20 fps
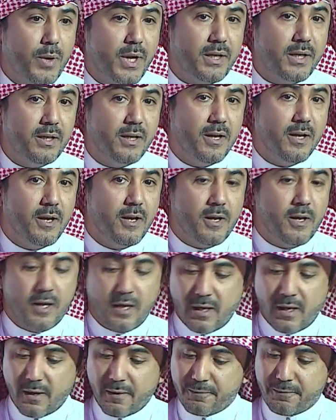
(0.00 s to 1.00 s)

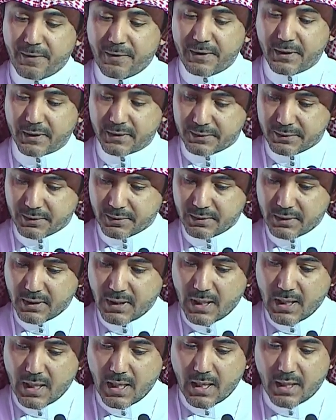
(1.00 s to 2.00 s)
Fredrickson
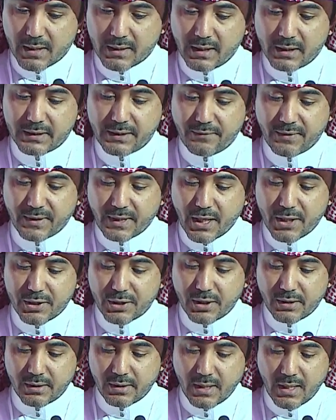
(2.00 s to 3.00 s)
classification has
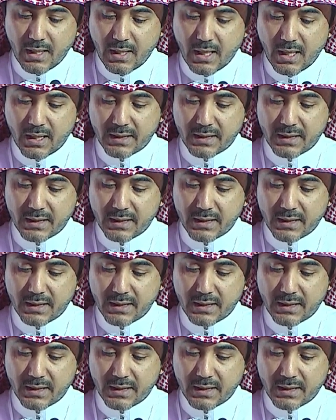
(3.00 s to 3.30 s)
started.